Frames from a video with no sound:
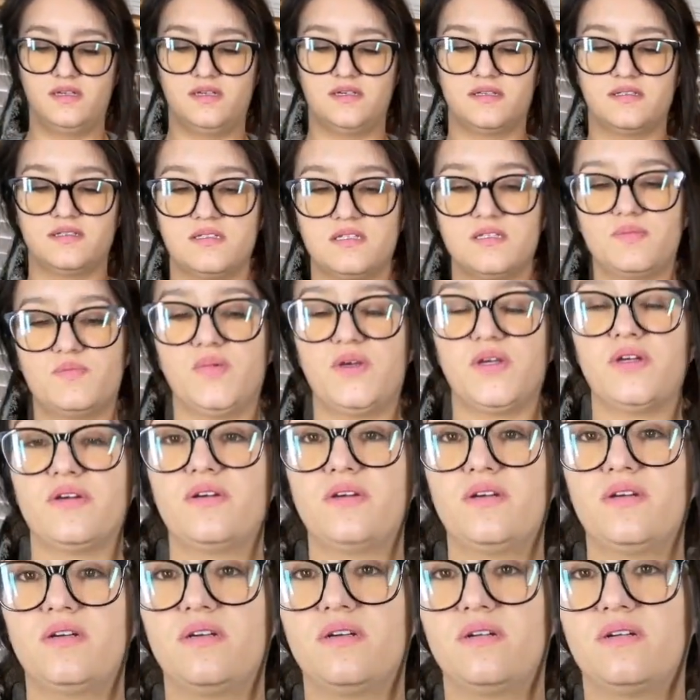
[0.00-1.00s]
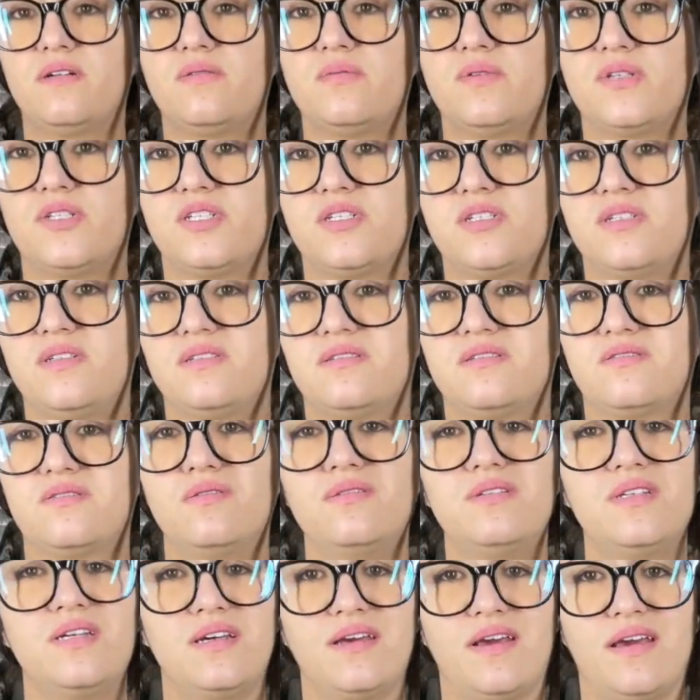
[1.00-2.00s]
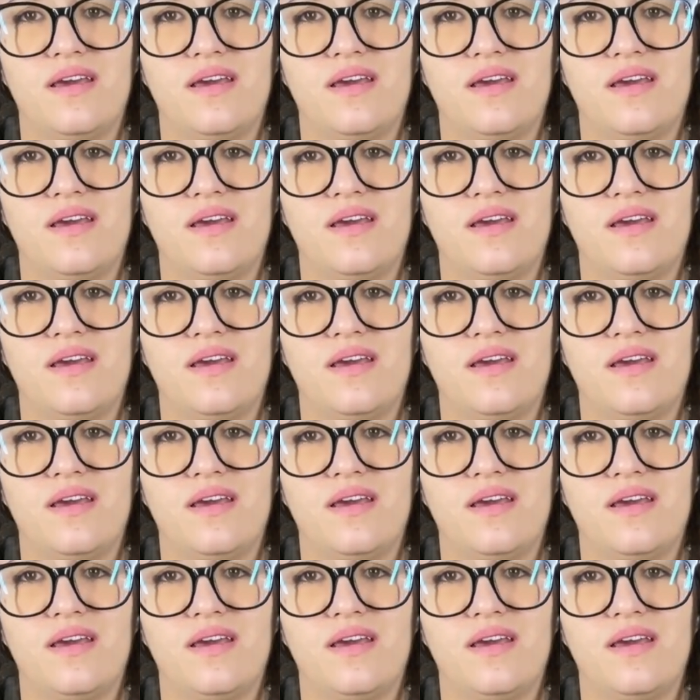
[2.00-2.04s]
This is Pure and Good, which sold at